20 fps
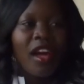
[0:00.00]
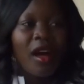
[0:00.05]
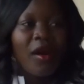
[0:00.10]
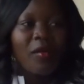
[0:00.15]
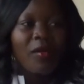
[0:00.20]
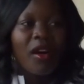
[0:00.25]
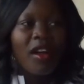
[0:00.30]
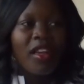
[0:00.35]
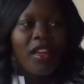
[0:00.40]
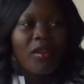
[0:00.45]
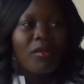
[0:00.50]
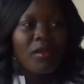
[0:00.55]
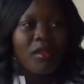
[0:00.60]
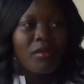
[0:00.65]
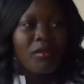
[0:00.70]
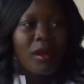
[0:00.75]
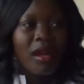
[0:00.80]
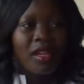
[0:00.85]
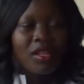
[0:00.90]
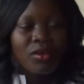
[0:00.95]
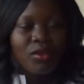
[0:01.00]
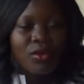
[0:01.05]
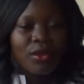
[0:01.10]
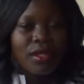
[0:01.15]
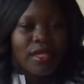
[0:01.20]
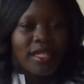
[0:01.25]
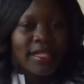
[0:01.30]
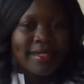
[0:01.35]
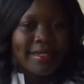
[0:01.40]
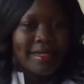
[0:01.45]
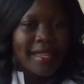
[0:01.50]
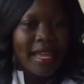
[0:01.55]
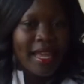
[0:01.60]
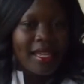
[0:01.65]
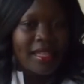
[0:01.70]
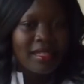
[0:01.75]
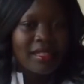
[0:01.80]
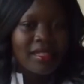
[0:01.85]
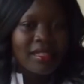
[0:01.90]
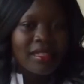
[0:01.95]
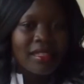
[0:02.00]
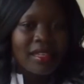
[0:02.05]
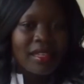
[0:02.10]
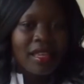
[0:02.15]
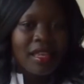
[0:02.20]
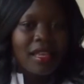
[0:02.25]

I'm working with my 2 sisters.